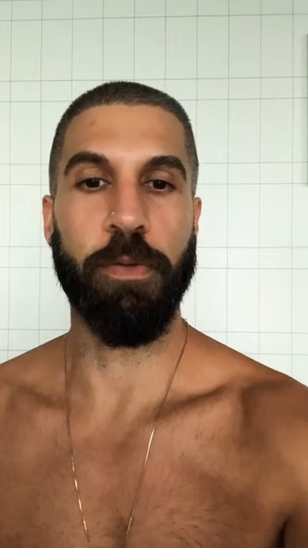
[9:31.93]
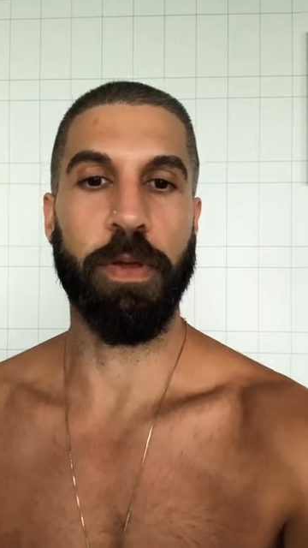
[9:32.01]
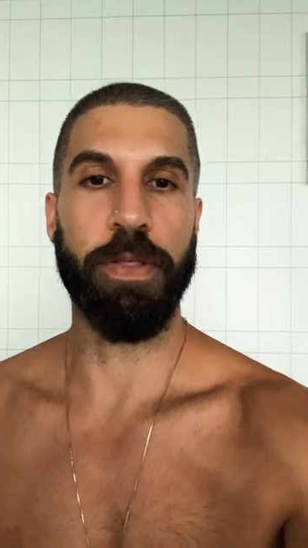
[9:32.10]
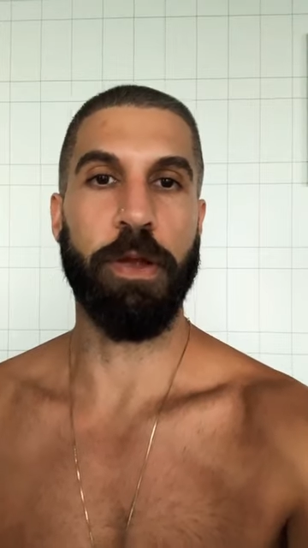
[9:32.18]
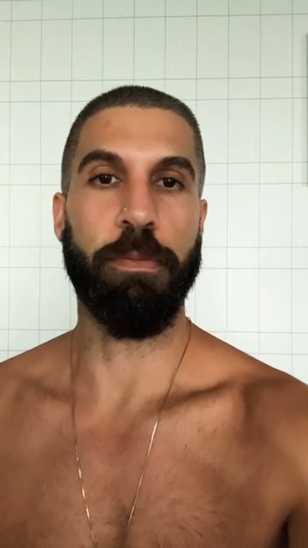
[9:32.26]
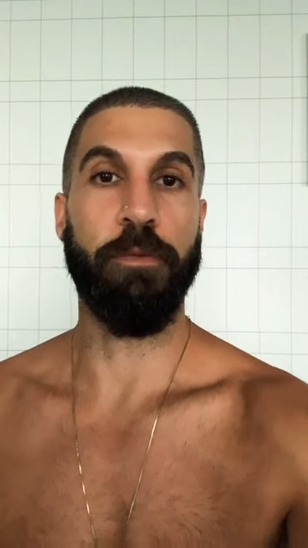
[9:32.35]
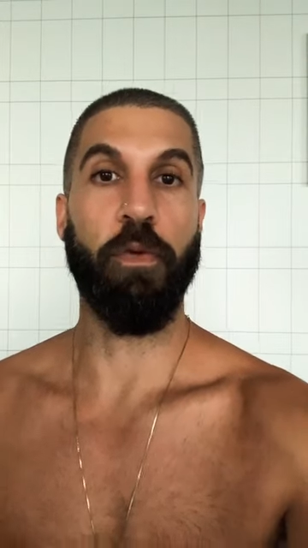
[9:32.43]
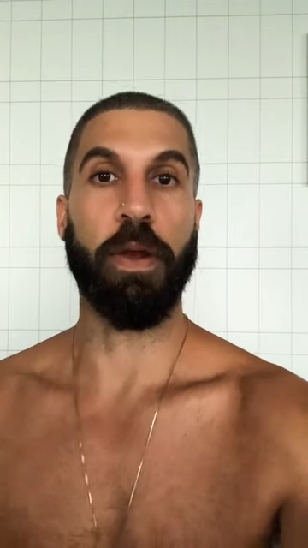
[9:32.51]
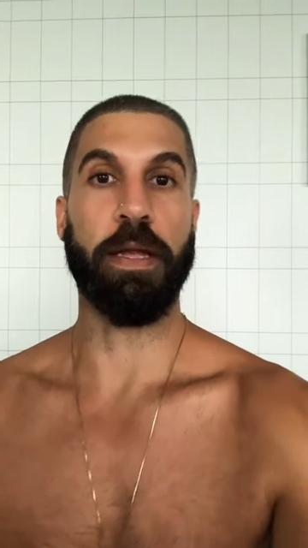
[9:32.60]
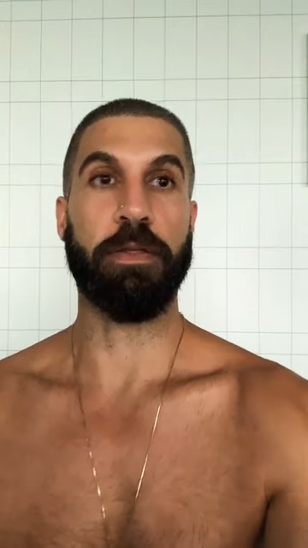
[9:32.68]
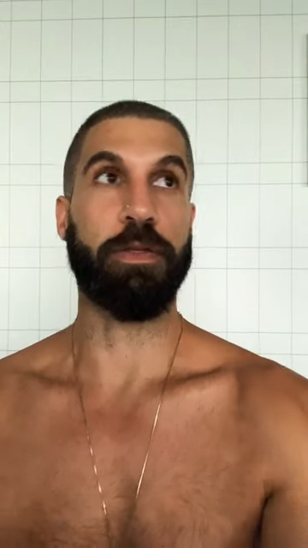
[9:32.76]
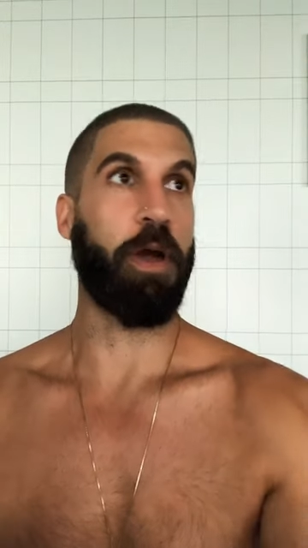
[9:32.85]
with here before it
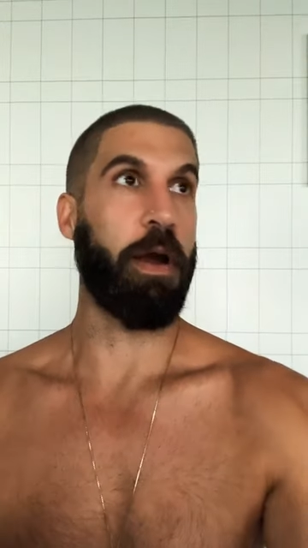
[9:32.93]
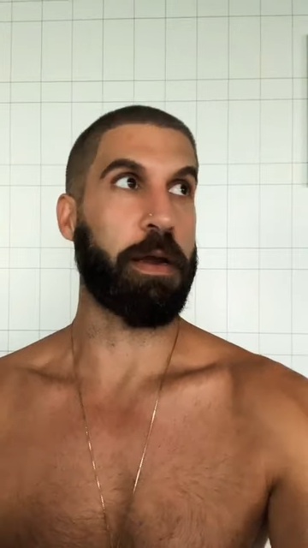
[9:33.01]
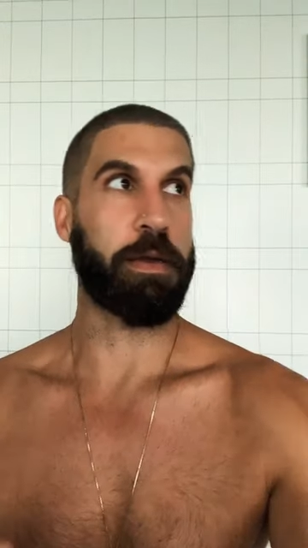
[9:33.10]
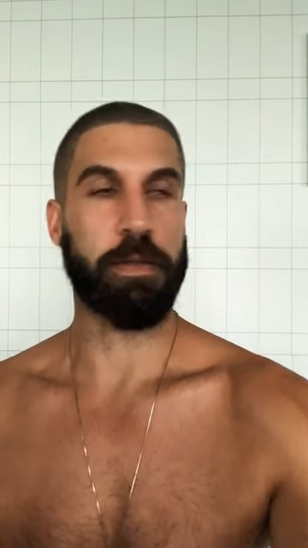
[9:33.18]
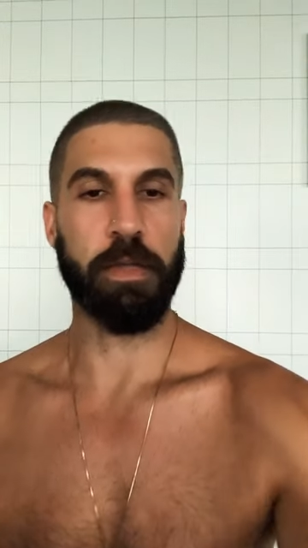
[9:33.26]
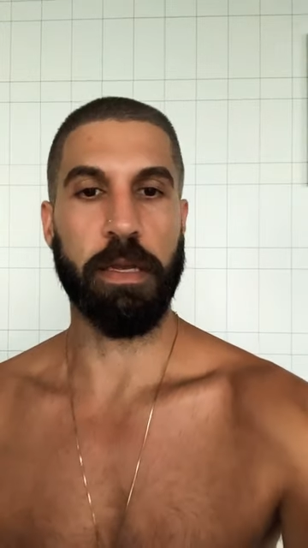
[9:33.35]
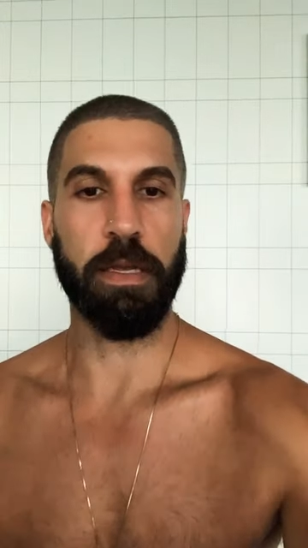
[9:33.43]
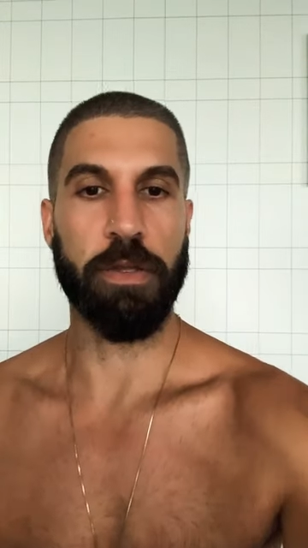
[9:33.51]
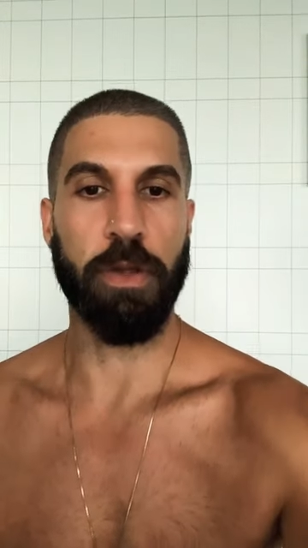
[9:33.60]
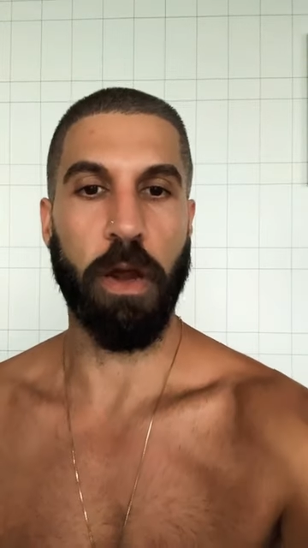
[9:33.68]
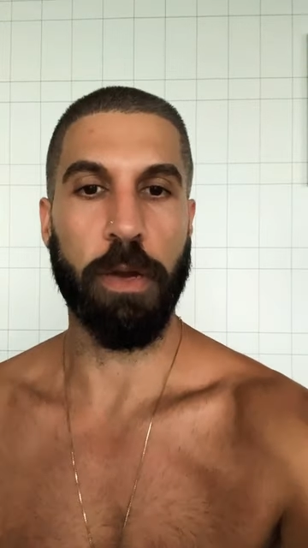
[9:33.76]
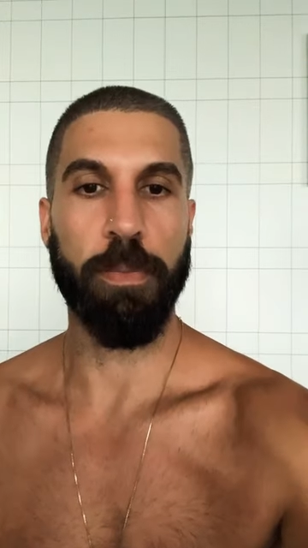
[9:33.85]
gets dark. It's going to get
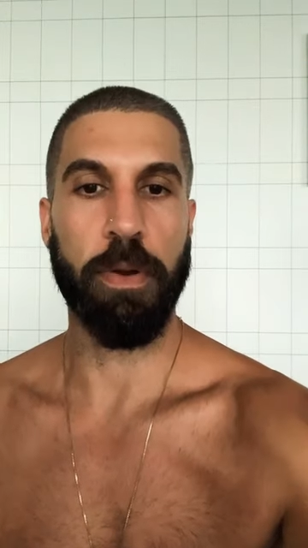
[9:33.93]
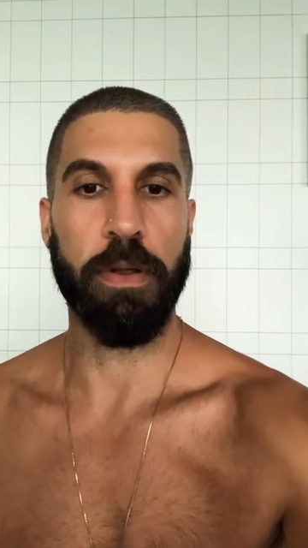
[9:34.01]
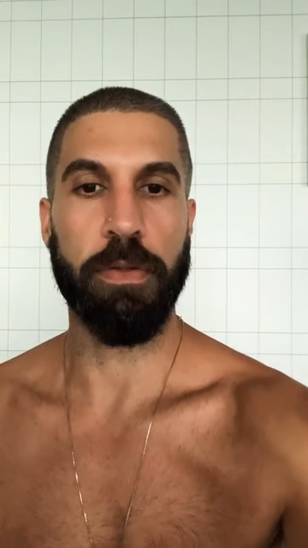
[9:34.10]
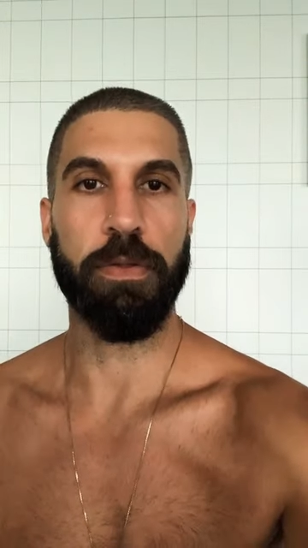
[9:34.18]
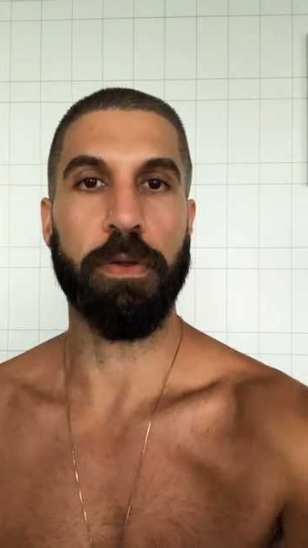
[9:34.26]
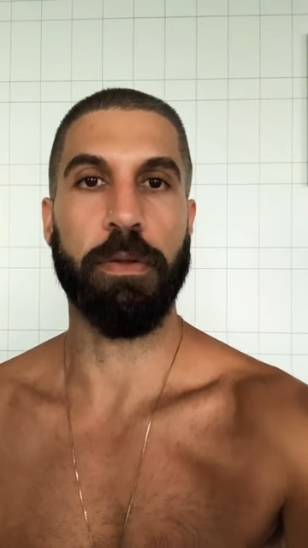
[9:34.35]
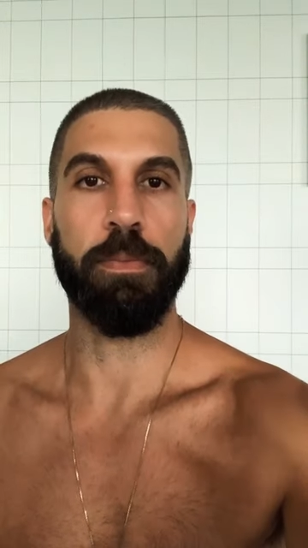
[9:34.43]
dark pretty soon.